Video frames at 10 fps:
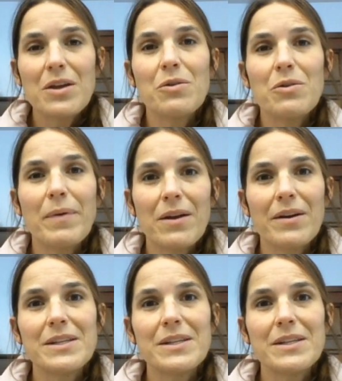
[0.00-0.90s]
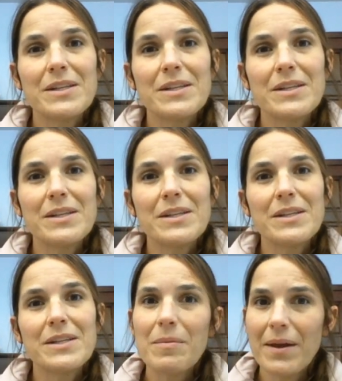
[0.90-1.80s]
your parents or
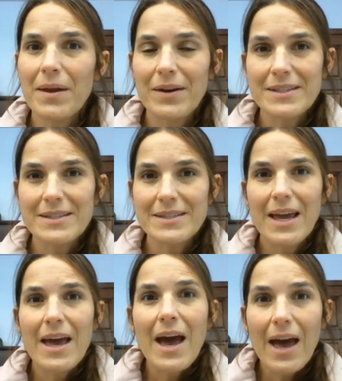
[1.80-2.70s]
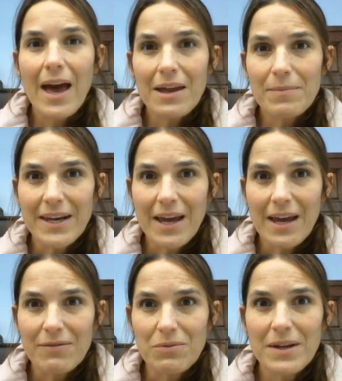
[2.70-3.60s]
grandparents how to be an
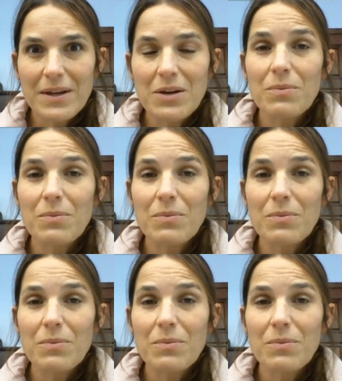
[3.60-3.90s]
avid reader,